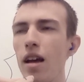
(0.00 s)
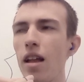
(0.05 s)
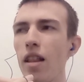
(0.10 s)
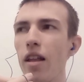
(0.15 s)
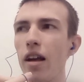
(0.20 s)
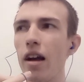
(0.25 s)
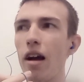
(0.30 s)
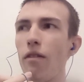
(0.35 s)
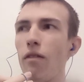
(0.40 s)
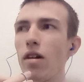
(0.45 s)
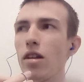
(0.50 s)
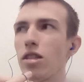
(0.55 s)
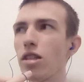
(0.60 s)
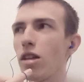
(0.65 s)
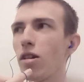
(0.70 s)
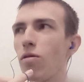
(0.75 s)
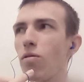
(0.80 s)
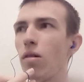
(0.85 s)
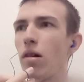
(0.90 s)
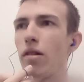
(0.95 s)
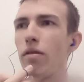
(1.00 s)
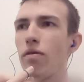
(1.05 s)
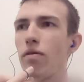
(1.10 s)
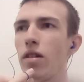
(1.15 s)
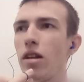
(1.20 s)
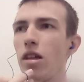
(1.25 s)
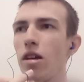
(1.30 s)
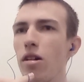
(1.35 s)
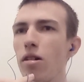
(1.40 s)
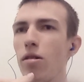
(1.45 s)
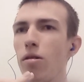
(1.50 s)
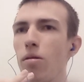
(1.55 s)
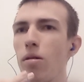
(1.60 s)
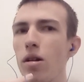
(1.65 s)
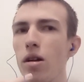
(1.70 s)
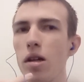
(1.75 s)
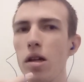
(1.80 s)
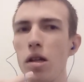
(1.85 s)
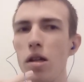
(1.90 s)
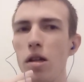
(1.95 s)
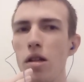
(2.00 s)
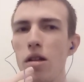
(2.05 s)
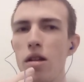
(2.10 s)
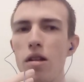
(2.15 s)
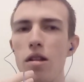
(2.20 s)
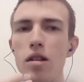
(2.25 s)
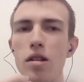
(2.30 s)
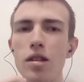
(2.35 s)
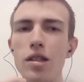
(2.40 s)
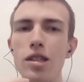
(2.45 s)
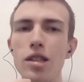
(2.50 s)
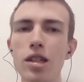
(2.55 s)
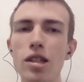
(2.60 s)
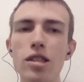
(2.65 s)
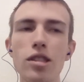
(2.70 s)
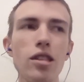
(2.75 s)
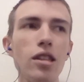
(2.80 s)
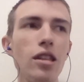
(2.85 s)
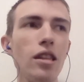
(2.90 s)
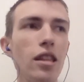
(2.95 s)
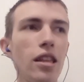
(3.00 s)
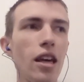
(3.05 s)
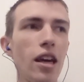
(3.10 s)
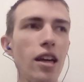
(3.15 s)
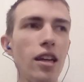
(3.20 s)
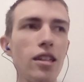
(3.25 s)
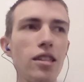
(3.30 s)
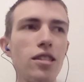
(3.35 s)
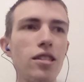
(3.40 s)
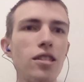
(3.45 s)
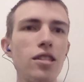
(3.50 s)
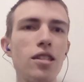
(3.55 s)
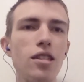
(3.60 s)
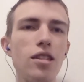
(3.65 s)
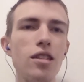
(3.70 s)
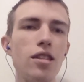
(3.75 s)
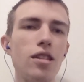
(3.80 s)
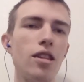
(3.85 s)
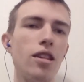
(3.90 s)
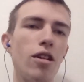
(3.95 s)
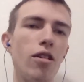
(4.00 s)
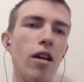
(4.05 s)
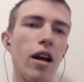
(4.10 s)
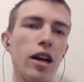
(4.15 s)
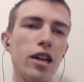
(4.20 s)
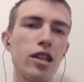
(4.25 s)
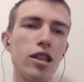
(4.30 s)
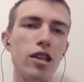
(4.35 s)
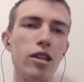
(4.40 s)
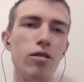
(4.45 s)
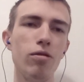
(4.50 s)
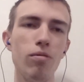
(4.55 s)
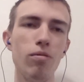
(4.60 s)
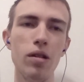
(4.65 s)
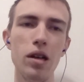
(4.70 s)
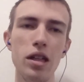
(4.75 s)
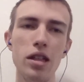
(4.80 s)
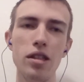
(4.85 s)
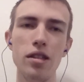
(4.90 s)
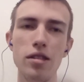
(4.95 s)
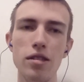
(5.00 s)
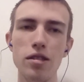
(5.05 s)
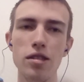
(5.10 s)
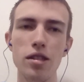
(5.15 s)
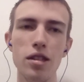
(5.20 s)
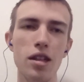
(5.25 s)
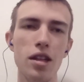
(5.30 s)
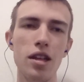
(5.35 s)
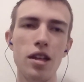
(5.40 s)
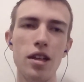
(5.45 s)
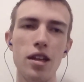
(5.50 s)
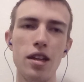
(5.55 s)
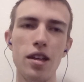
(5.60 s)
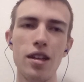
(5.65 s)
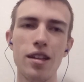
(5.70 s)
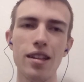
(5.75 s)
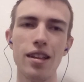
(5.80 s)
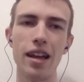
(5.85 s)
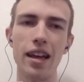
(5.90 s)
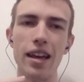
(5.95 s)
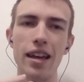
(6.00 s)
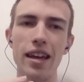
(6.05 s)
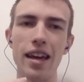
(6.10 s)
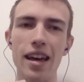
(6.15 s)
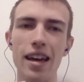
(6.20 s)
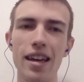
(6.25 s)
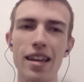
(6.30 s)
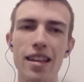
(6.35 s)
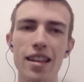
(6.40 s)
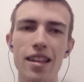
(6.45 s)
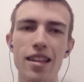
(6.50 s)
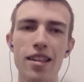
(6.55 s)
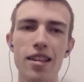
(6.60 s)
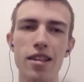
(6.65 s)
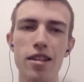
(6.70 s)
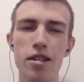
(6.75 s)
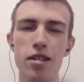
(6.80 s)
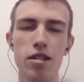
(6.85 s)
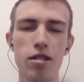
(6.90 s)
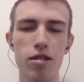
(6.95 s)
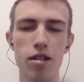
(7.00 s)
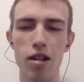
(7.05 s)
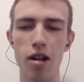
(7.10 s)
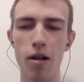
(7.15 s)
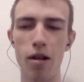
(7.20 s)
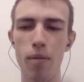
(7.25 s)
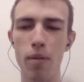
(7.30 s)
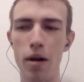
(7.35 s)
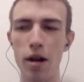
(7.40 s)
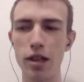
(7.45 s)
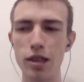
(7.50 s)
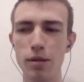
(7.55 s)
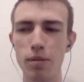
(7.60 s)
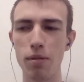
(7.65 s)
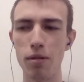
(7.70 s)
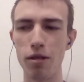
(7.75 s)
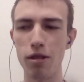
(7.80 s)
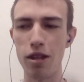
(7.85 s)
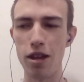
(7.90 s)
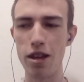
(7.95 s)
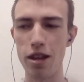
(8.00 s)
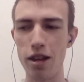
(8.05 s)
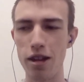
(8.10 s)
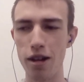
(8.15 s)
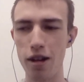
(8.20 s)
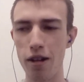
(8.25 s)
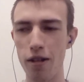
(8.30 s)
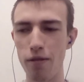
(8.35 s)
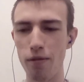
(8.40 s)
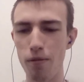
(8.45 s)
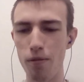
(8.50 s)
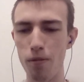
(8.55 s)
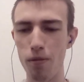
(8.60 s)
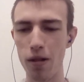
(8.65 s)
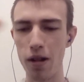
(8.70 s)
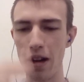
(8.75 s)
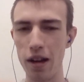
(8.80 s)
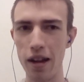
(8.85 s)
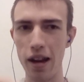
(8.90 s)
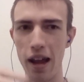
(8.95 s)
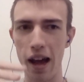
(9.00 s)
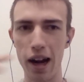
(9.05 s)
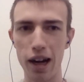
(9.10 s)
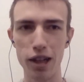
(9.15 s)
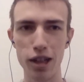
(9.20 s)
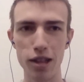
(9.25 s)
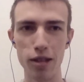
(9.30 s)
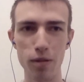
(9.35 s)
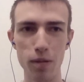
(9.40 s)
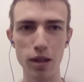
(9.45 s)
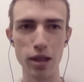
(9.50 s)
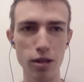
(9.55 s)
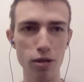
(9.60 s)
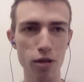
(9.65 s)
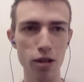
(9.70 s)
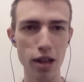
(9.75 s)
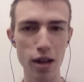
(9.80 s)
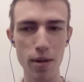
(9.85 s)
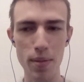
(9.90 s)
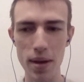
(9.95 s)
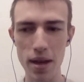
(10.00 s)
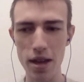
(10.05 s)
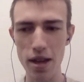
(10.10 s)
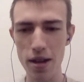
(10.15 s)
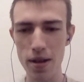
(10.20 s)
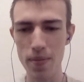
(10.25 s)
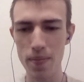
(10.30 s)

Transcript: Like I've watched like one video just in case there actually was like a possible leak of what it actually was going to be.